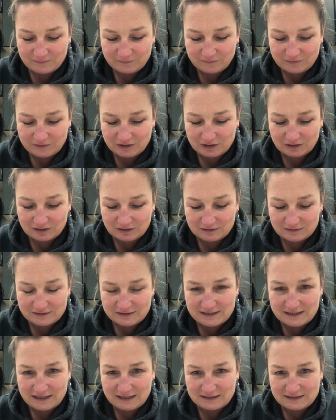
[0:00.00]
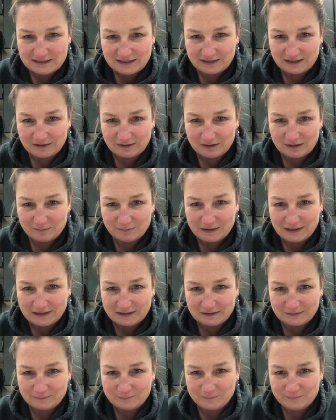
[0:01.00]
your date down here at the
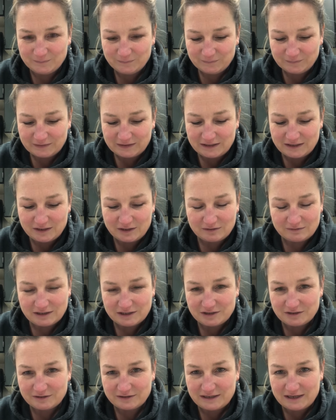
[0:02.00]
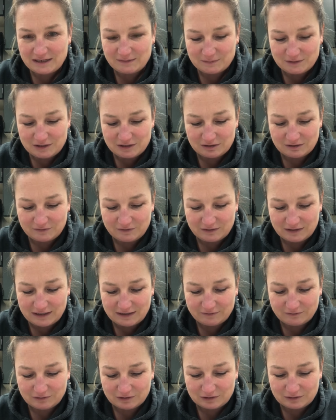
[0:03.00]
bottom. Okay, you can write your name too if you
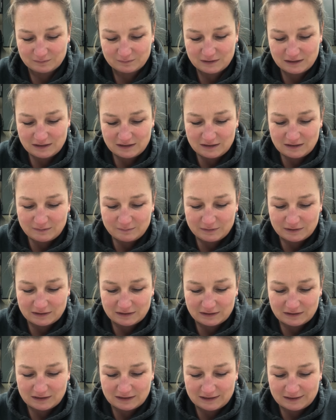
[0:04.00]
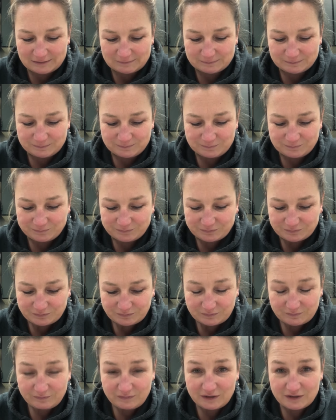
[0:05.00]
have room. But
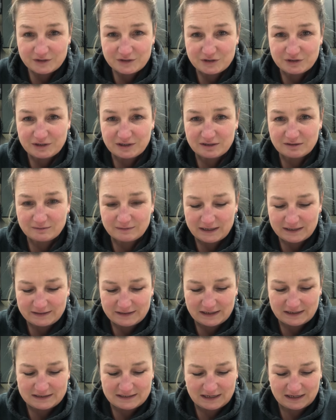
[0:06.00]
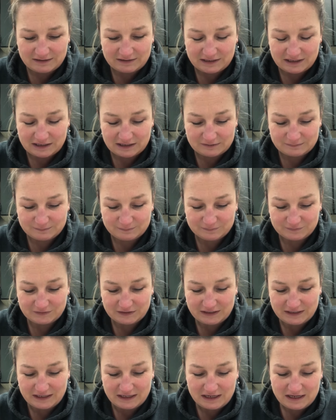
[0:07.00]
so you're gonna write that down there.
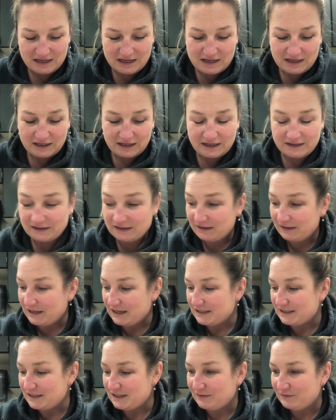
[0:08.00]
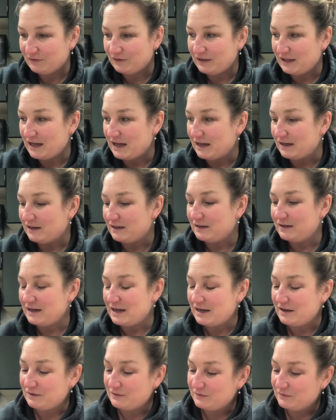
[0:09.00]
Okay, and then that's it for that.
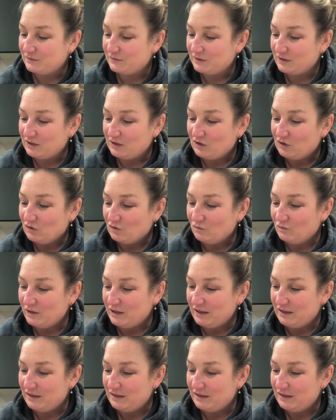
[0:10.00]
Now, with